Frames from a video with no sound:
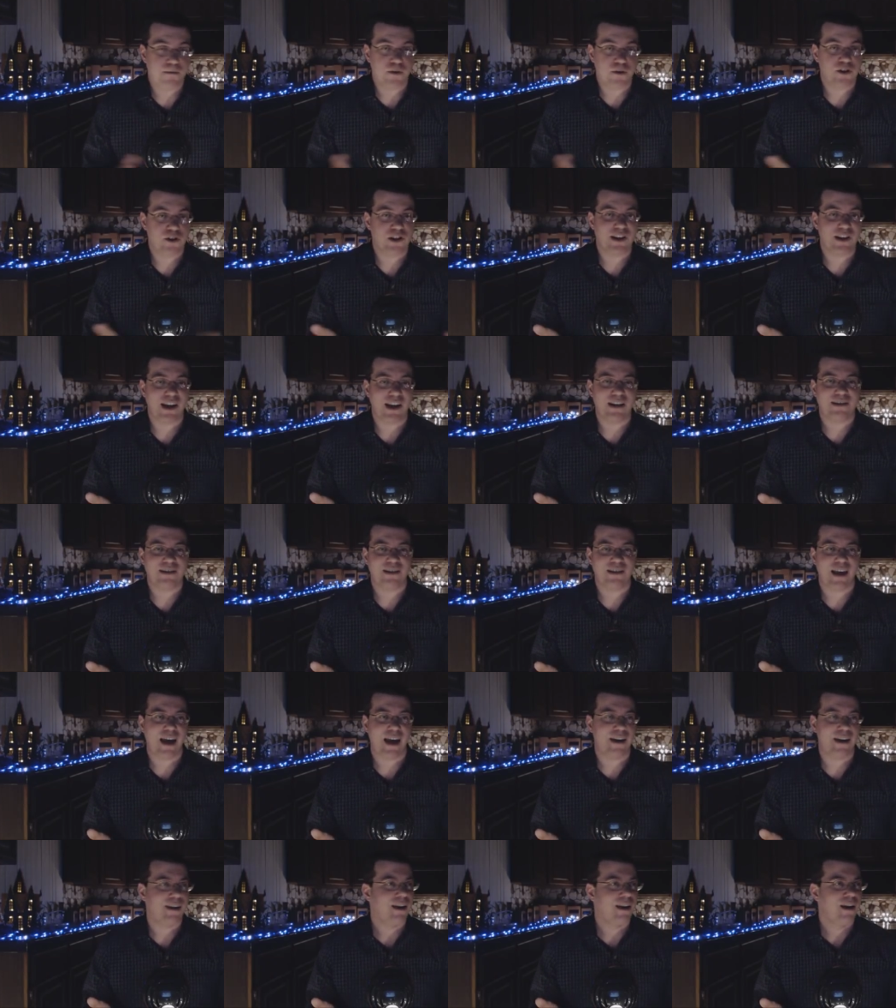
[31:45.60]
Now, he first
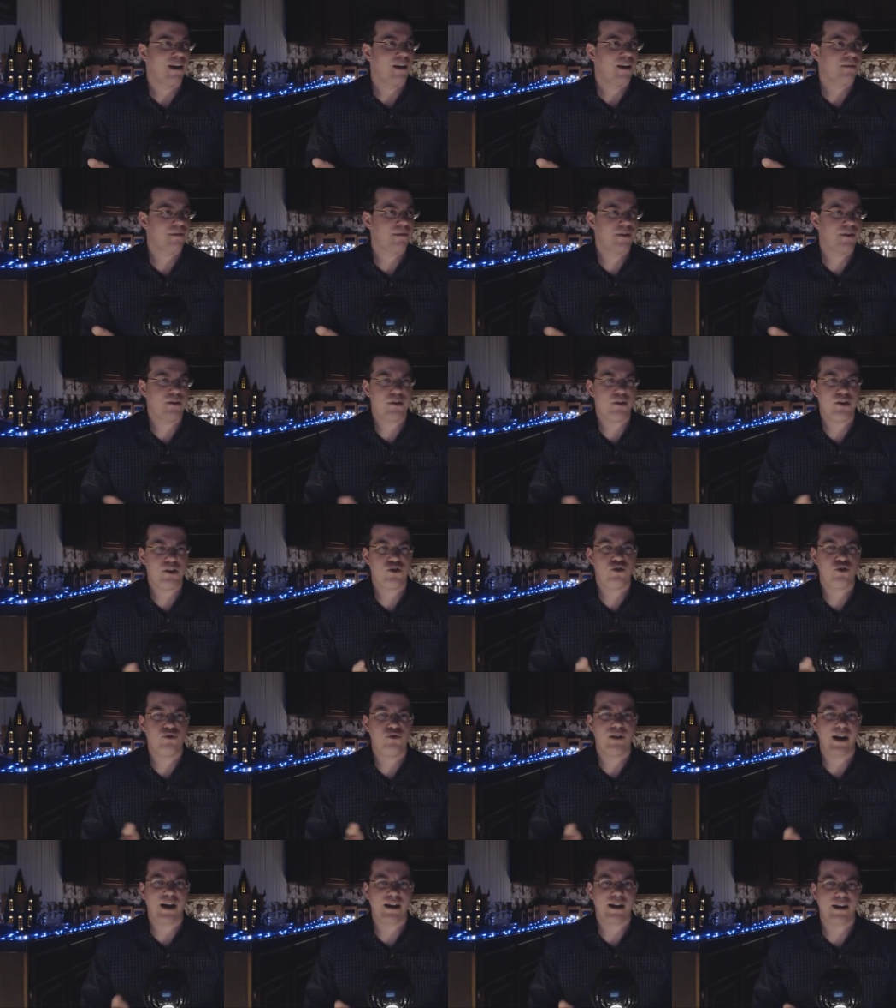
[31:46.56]
states that, for
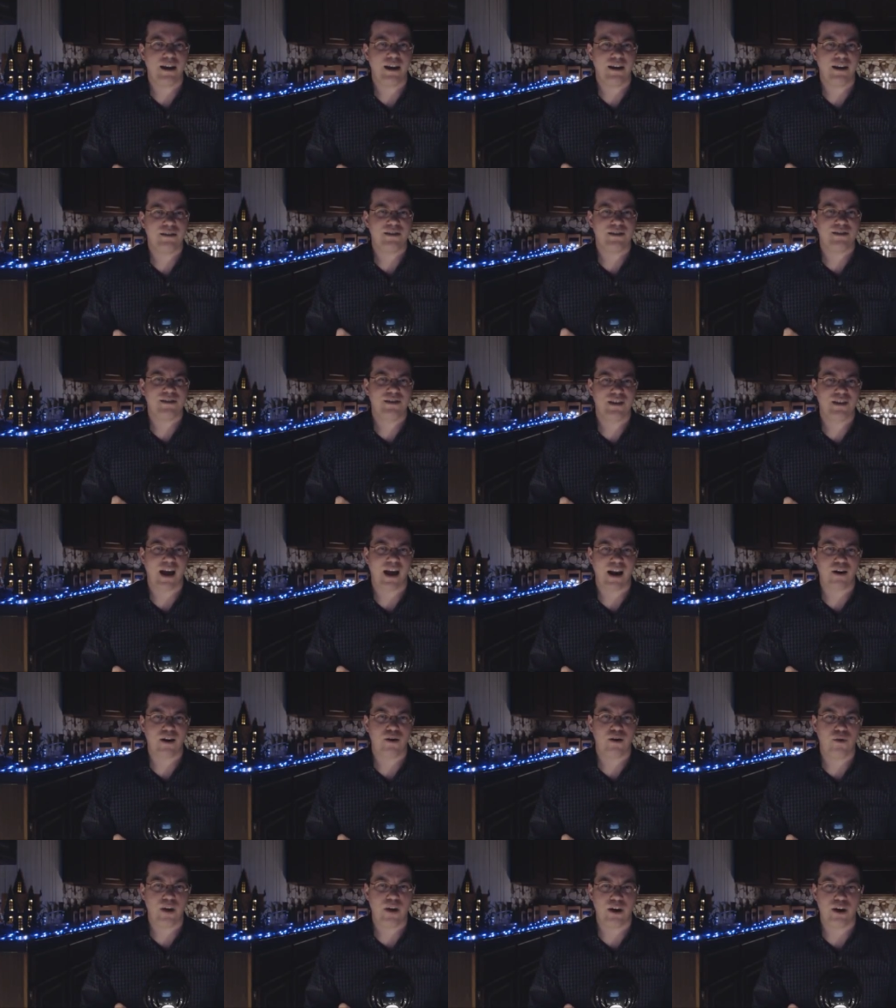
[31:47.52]
nearly two decades,
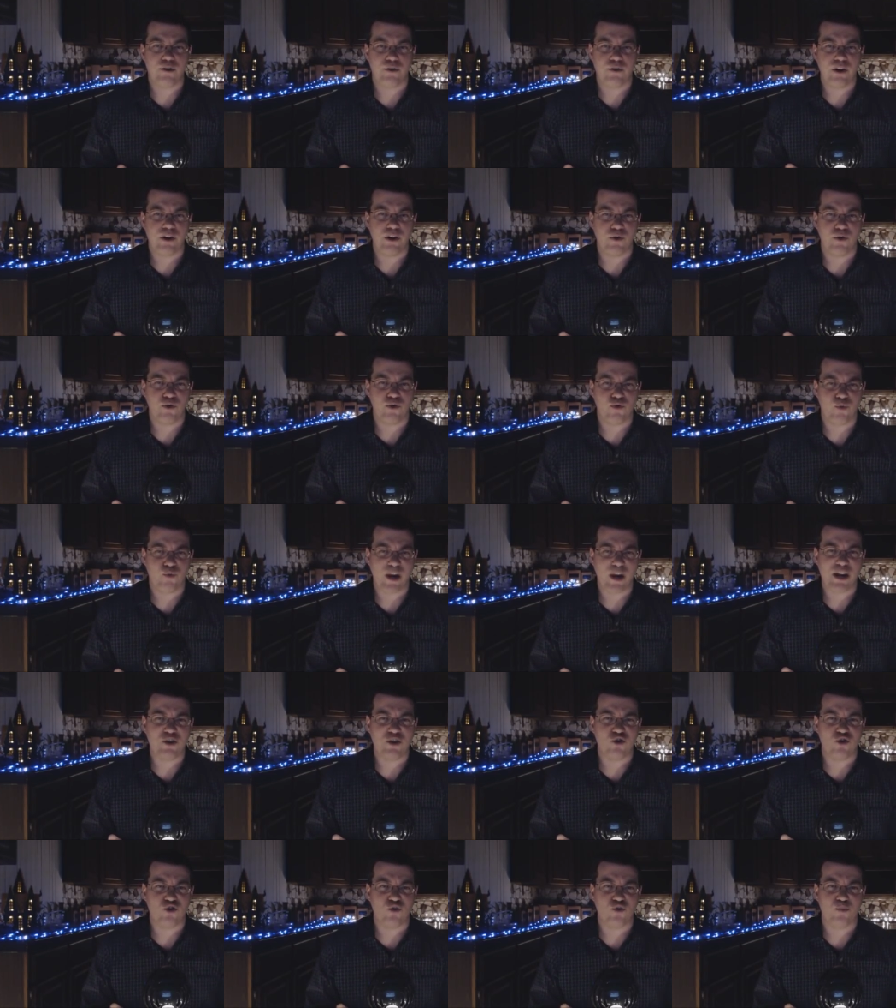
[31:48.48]
Sadako and her ilk
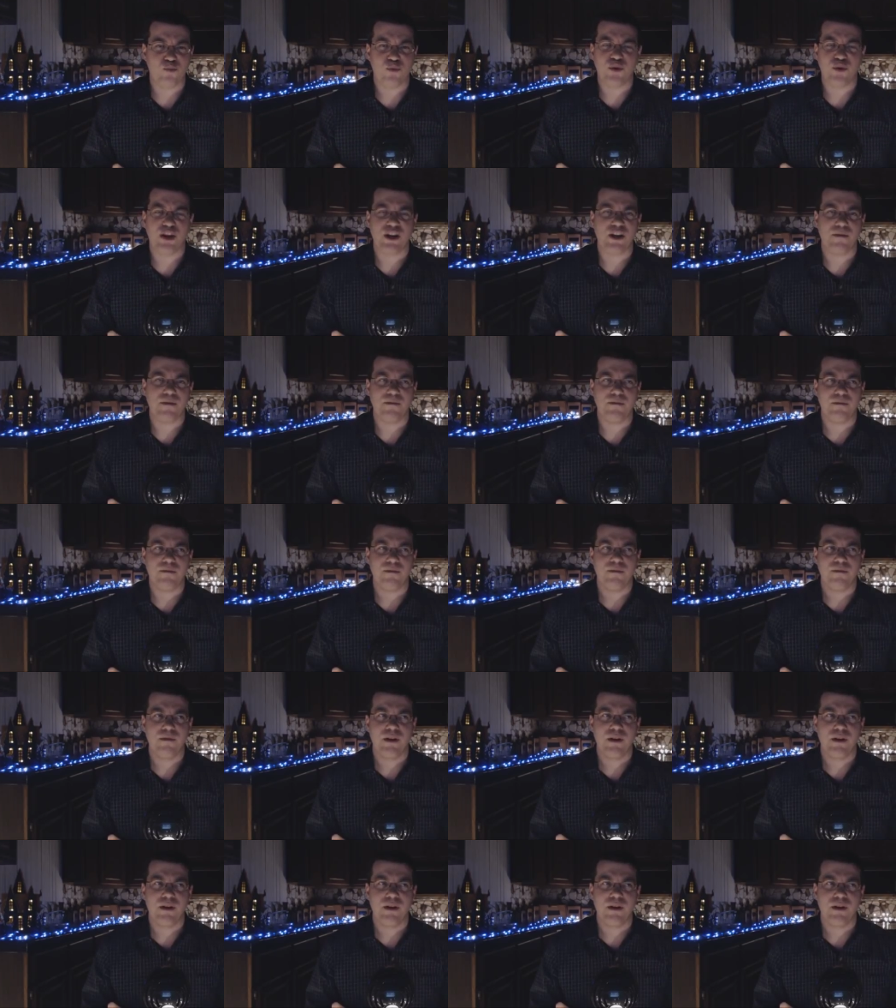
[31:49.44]
reigned supreme.